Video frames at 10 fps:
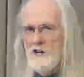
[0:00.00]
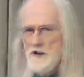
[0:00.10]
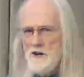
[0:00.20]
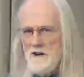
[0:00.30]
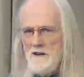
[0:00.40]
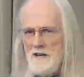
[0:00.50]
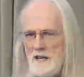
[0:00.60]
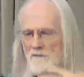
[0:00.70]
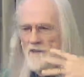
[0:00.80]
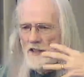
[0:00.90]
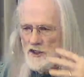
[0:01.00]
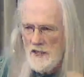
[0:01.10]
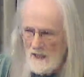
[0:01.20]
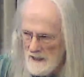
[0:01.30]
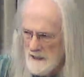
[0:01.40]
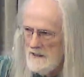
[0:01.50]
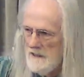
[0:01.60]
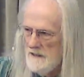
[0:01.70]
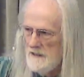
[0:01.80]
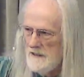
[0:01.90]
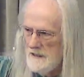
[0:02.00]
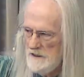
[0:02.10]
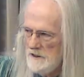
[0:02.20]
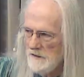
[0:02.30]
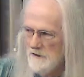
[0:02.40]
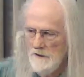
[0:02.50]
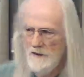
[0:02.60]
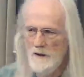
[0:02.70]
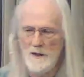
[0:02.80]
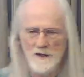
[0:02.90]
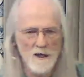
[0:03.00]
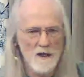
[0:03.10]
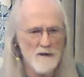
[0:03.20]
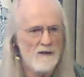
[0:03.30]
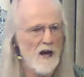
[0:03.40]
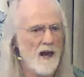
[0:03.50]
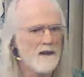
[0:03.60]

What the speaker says: envisioning your fulfillment of that.